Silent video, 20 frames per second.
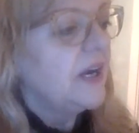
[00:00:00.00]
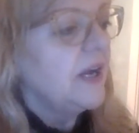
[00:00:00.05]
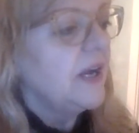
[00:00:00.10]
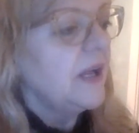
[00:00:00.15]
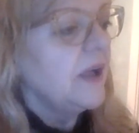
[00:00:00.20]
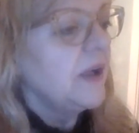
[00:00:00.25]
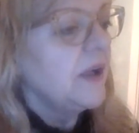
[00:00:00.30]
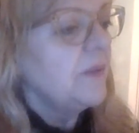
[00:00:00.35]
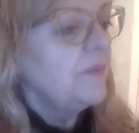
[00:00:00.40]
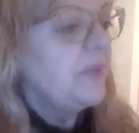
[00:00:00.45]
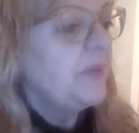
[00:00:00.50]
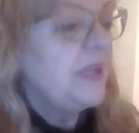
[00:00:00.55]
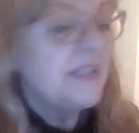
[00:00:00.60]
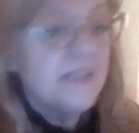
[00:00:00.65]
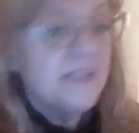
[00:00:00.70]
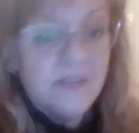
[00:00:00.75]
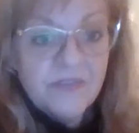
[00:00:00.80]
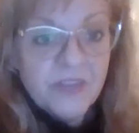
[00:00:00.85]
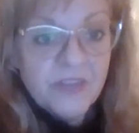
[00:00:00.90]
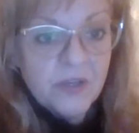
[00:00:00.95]
a
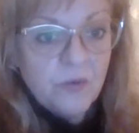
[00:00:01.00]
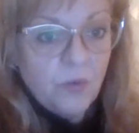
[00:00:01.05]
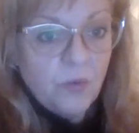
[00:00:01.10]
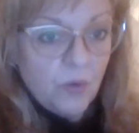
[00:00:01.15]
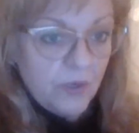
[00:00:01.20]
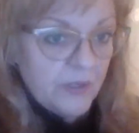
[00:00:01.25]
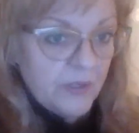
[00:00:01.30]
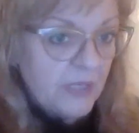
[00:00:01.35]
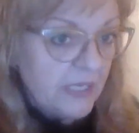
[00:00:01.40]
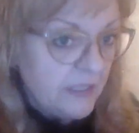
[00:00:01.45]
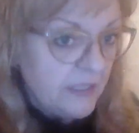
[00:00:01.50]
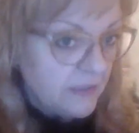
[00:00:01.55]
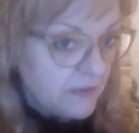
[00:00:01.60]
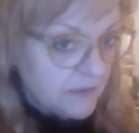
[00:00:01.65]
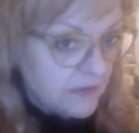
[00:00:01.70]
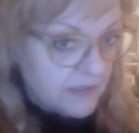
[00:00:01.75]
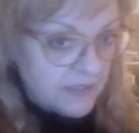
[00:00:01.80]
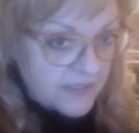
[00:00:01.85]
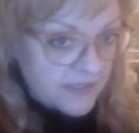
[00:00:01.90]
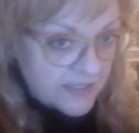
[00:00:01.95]
piece of the coordinate?
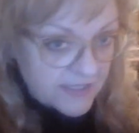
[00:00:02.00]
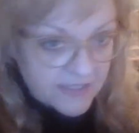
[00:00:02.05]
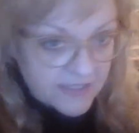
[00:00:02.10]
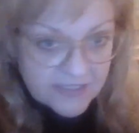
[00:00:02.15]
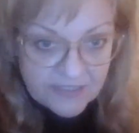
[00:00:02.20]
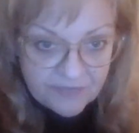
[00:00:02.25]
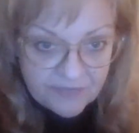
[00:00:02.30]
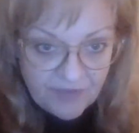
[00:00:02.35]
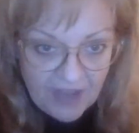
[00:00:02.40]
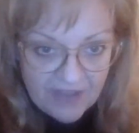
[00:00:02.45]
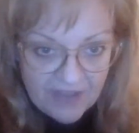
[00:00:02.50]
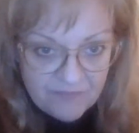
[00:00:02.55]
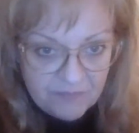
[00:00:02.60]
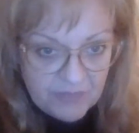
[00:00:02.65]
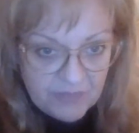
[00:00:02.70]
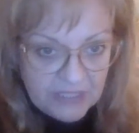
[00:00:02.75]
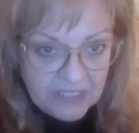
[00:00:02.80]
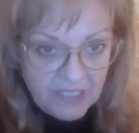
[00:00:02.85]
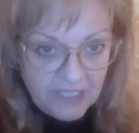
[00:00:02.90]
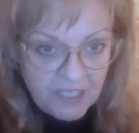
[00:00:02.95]
Is 65
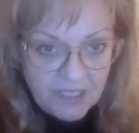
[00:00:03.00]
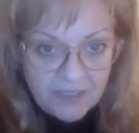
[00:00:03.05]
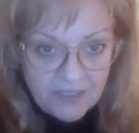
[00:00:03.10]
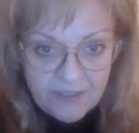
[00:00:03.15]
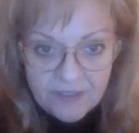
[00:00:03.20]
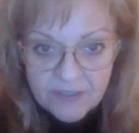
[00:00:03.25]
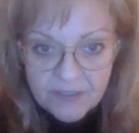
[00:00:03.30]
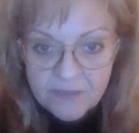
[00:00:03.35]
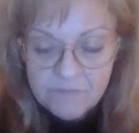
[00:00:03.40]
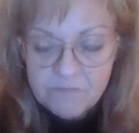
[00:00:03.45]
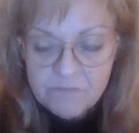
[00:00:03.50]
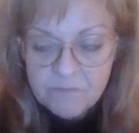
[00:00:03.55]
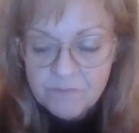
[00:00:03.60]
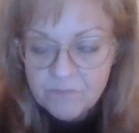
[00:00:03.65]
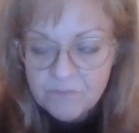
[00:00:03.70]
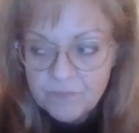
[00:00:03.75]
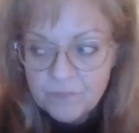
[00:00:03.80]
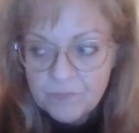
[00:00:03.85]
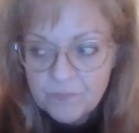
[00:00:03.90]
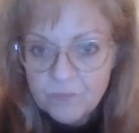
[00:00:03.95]
mean
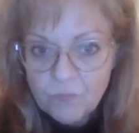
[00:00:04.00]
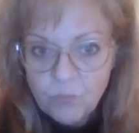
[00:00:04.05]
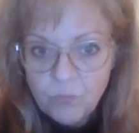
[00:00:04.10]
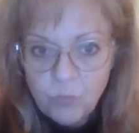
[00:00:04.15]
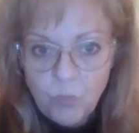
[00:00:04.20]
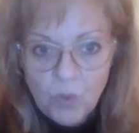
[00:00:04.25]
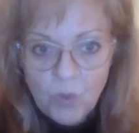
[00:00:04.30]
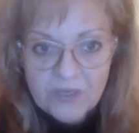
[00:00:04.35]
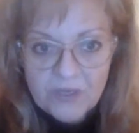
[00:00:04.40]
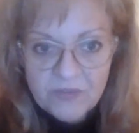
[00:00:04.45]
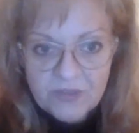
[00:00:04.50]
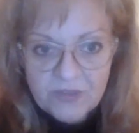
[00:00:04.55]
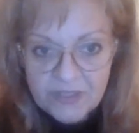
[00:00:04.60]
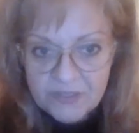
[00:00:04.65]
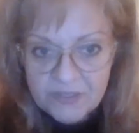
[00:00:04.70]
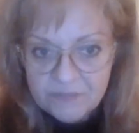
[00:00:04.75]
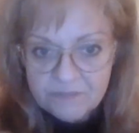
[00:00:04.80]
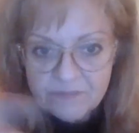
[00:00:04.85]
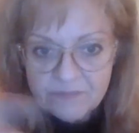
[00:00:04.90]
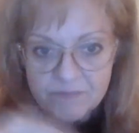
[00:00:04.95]
one of
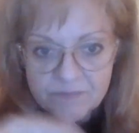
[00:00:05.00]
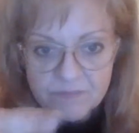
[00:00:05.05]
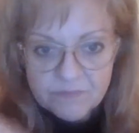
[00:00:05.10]
the